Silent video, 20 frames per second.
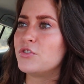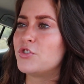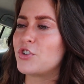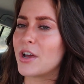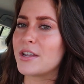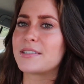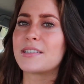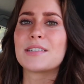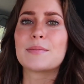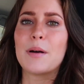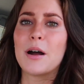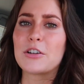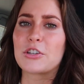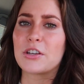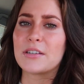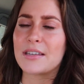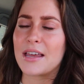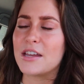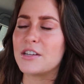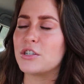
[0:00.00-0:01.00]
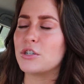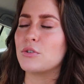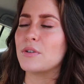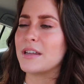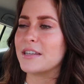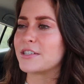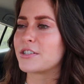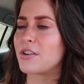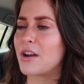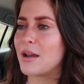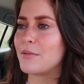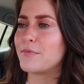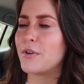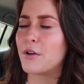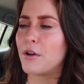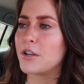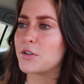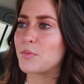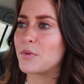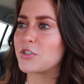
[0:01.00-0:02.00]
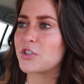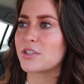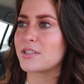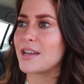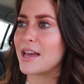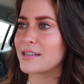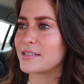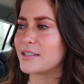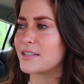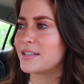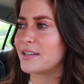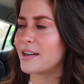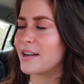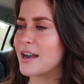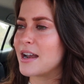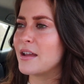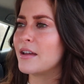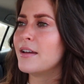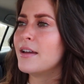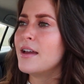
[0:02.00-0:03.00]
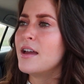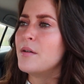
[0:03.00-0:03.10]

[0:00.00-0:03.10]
just as much as I do Instagram photos, which is necessary,